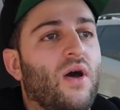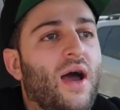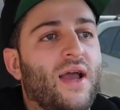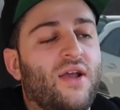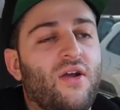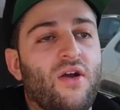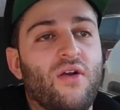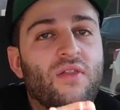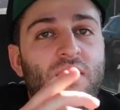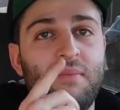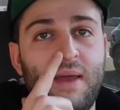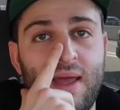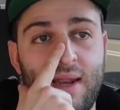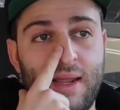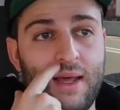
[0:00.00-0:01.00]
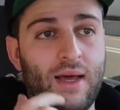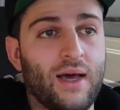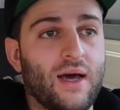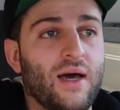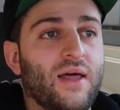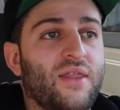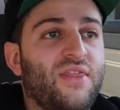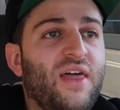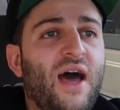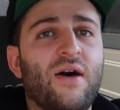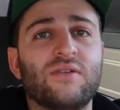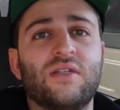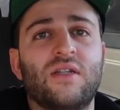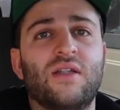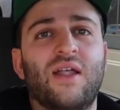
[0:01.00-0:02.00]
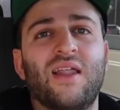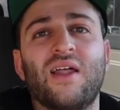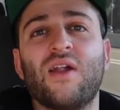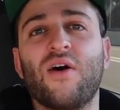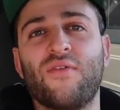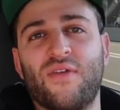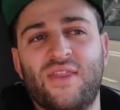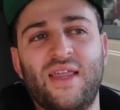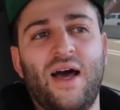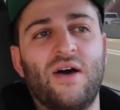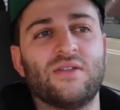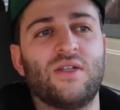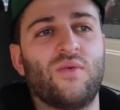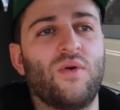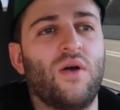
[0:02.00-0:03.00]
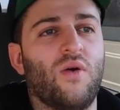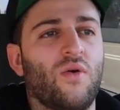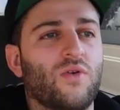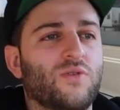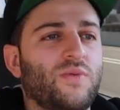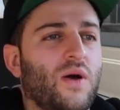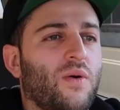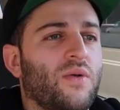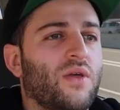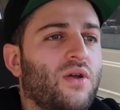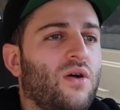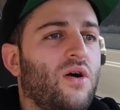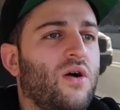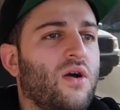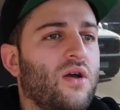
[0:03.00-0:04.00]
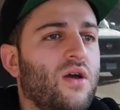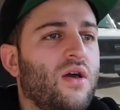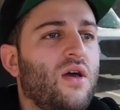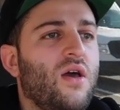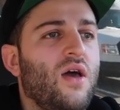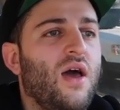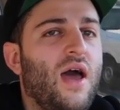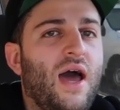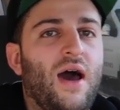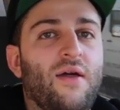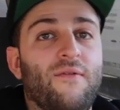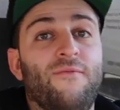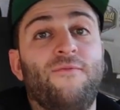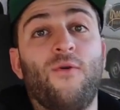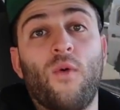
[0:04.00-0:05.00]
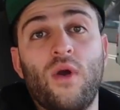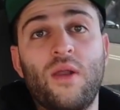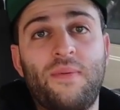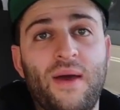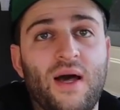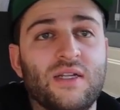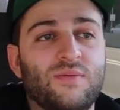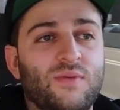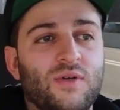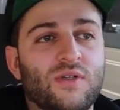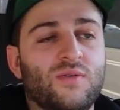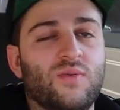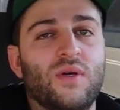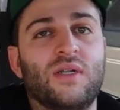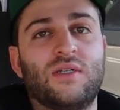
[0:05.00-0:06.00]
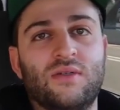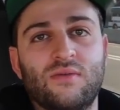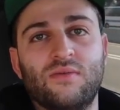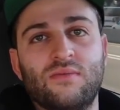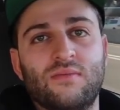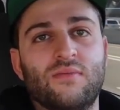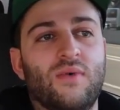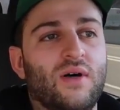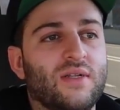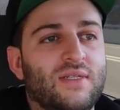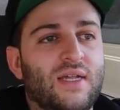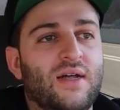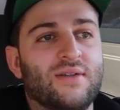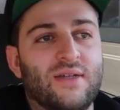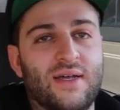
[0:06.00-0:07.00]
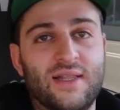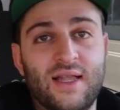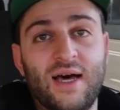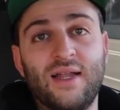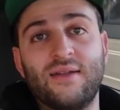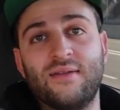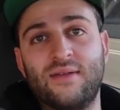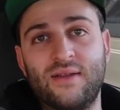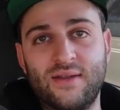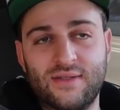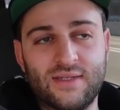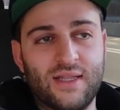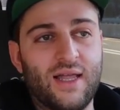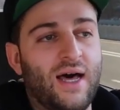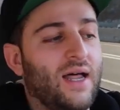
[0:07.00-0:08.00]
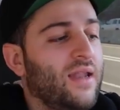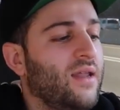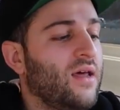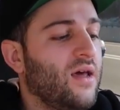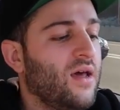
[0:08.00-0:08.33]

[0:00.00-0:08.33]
I currently made a little over 1,000 wheel horsepower with the car at 40 pounds boost, which, well, it sounds like a lot. It's a lot.